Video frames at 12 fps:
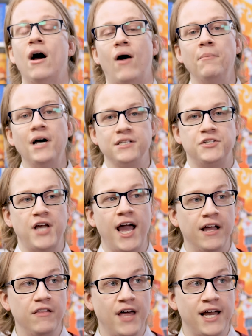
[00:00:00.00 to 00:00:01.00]
Now, I'm not
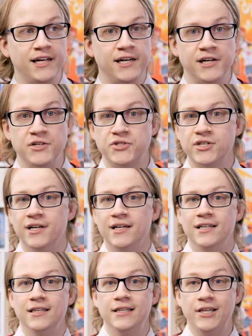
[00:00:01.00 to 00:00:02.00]
saying that it is
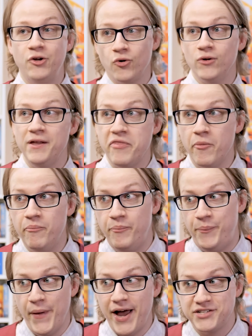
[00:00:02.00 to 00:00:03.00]
literally the
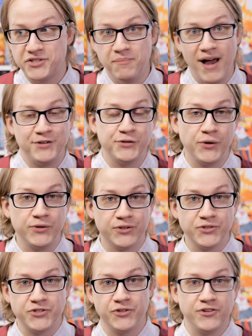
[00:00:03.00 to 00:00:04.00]
best Magical
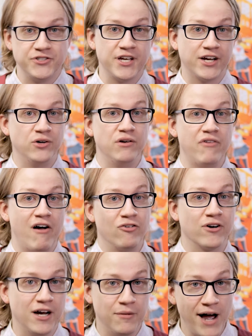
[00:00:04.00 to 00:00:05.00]
Girl series that could have
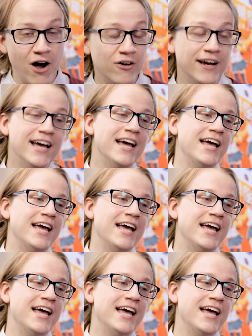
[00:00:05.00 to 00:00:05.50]
ever come out,